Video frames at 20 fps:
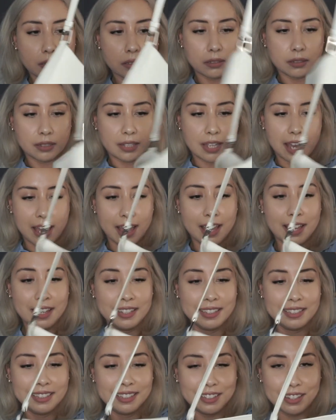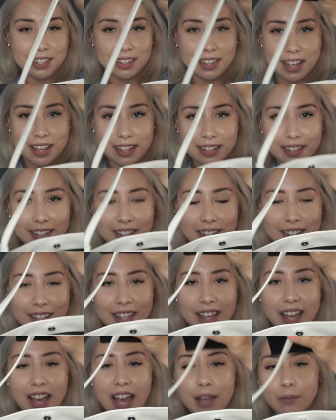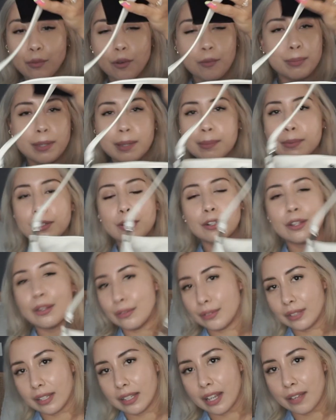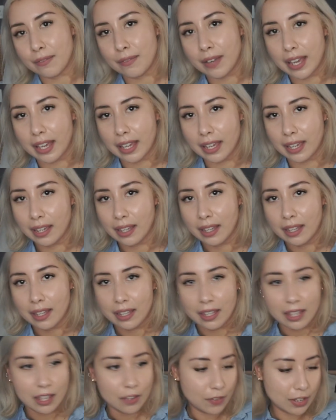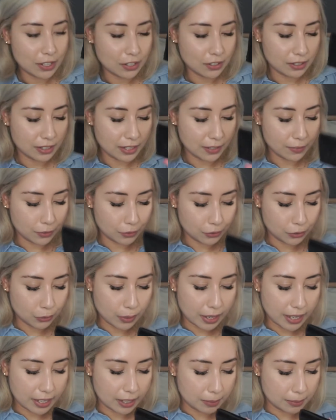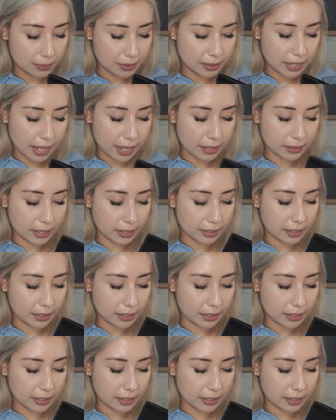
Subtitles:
Yeah, look at that. I won't be able to close it if I just leave those two items stacked like